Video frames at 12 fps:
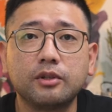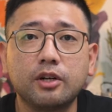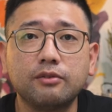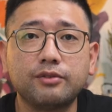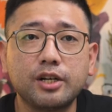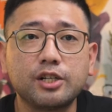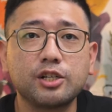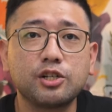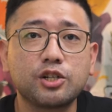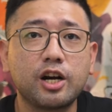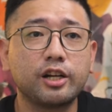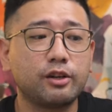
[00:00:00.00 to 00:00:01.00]
conversion
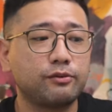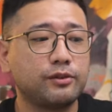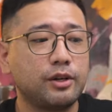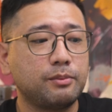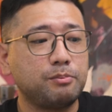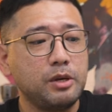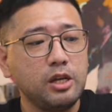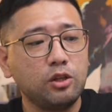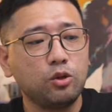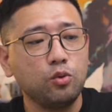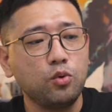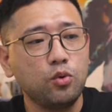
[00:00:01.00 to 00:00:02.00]
chart of the
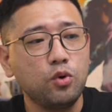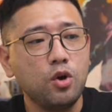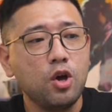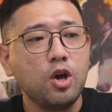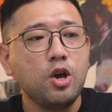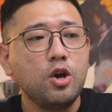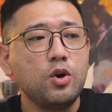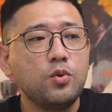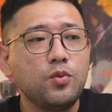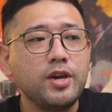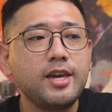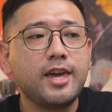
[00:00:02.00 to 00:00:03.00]
P2,
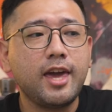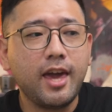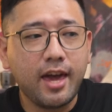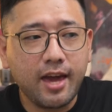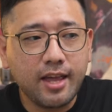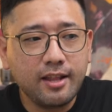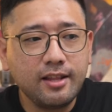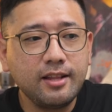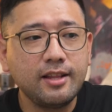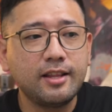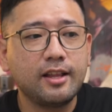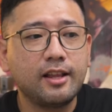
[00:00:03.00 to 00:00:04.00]
we
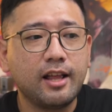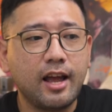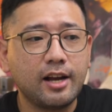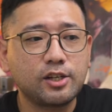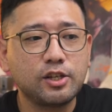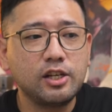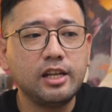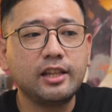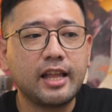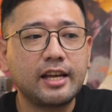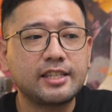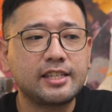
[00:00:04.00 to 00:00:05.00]
can actually
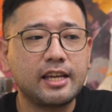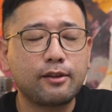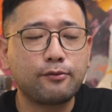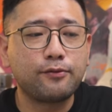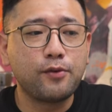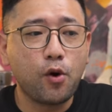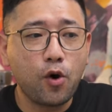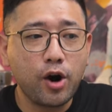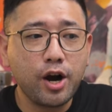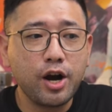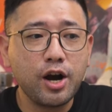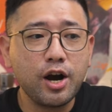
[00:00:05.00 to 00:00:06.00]
test it
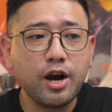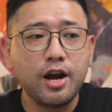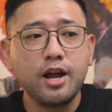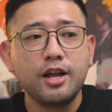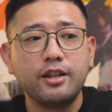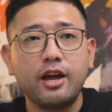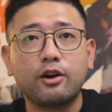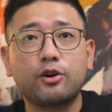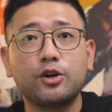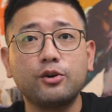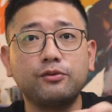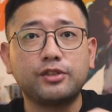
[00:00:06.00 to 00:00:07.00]
for the
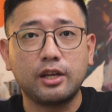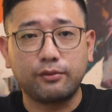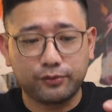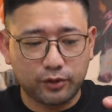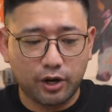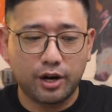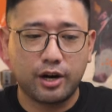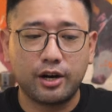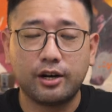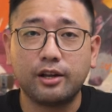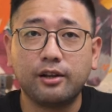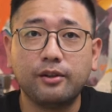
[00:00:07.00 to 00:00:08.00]
groove sifter.
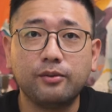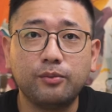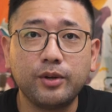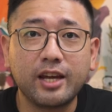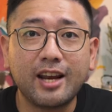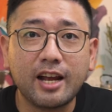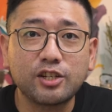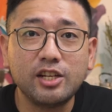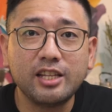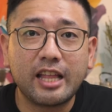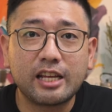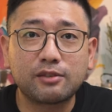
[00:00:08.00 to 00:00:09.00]
We can
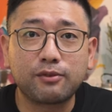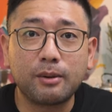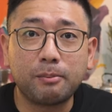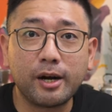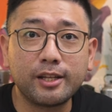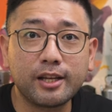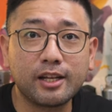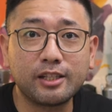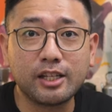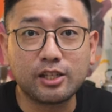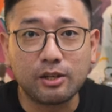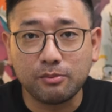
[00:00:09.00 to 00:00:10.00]
actually test for particle
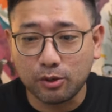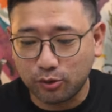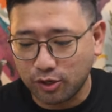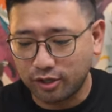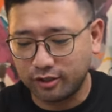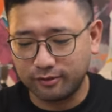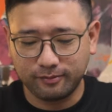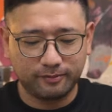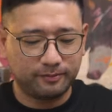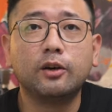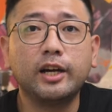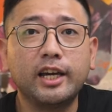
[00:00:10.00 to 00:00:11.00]
distribution.
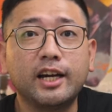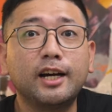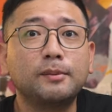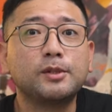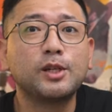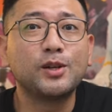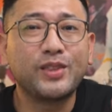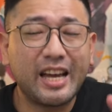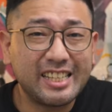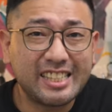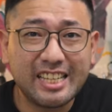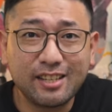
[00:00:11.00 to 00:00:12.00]
Okay, so
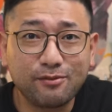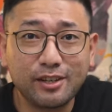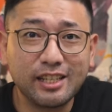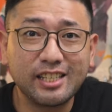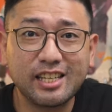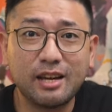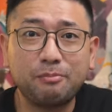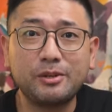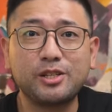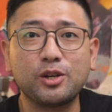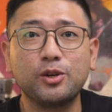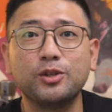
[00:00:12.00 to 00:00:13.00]
that's it for this
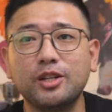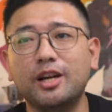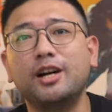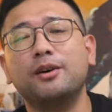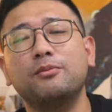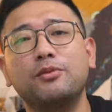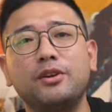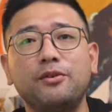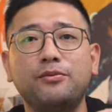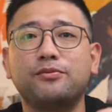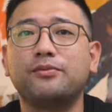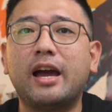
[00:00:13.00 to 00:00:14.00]
episode. We
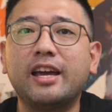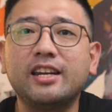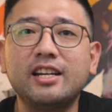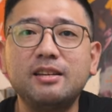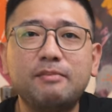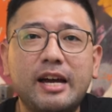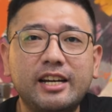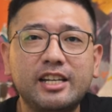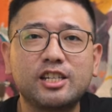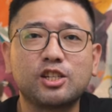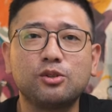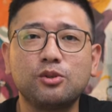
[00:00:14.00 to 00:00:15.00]
finally
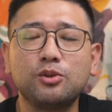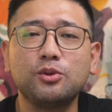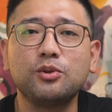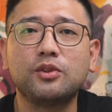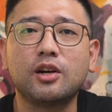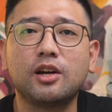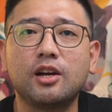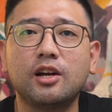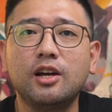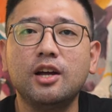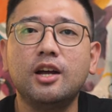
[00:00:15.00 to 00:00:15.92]
managed to do the